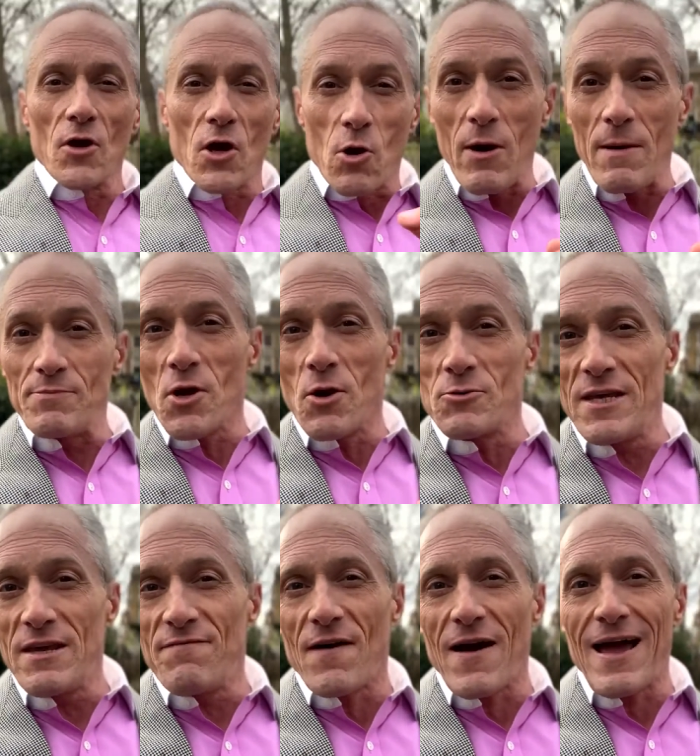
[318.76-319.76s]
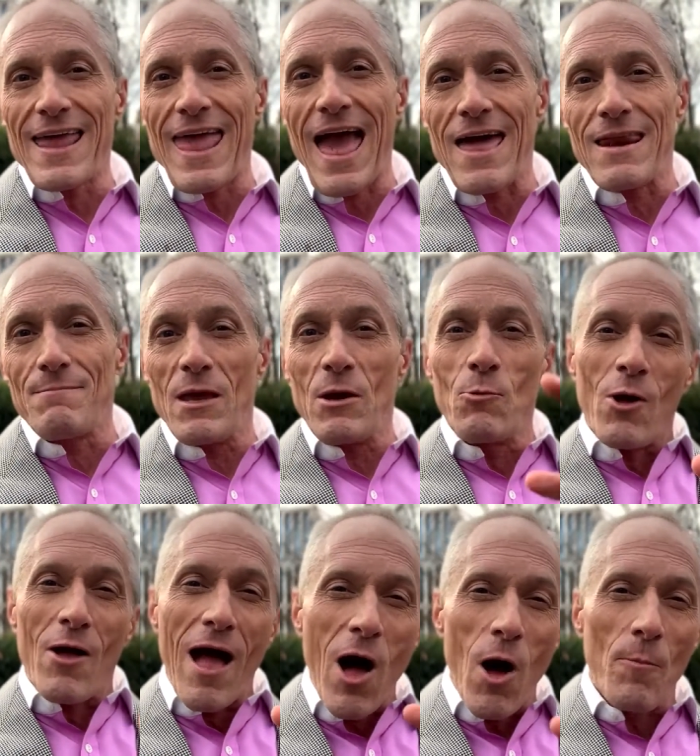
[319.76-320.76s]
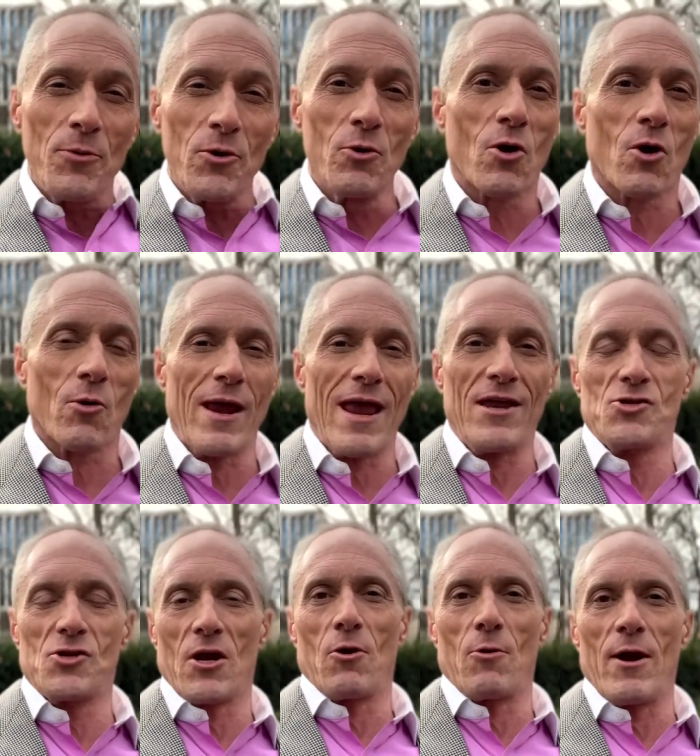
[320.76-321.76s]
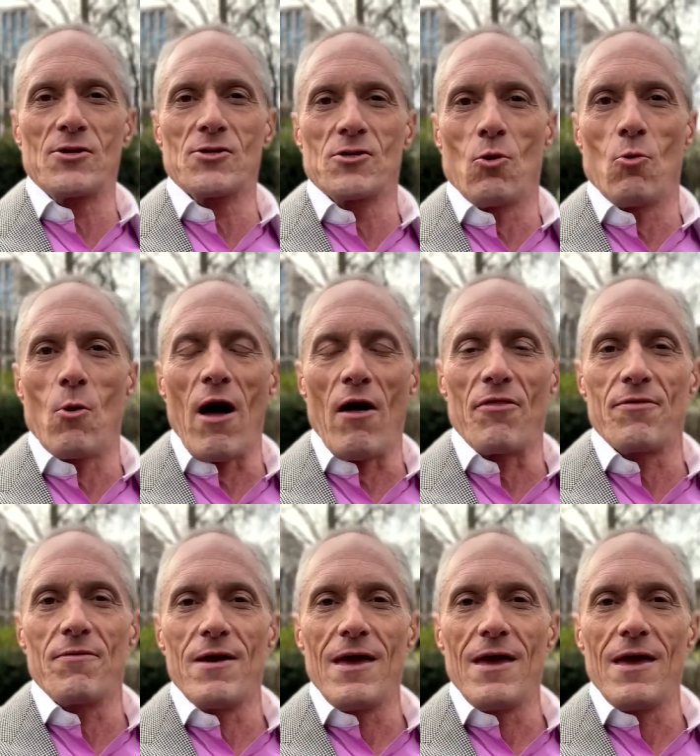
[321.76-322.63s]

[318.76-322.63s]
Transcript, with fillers: The Crypto DeFi Academy will help you create generational wealth.